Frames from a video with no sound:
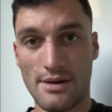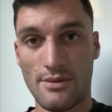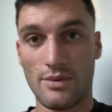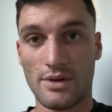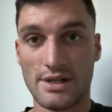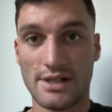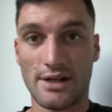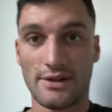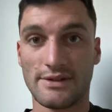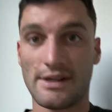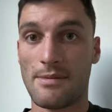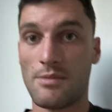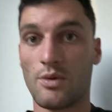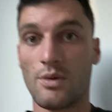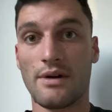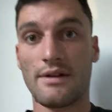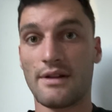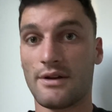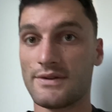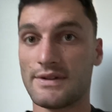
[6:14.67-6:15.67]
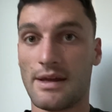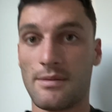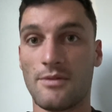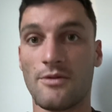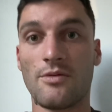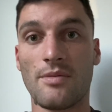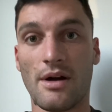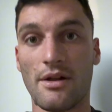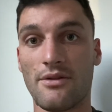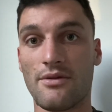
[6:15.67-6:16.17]
which I was happy with. I was aiming
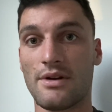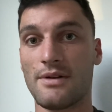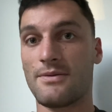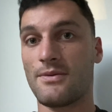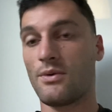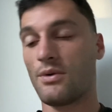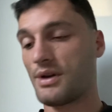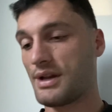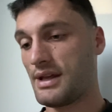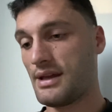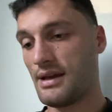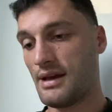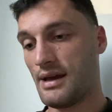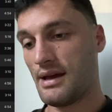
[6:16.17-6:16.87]
for about 3:40.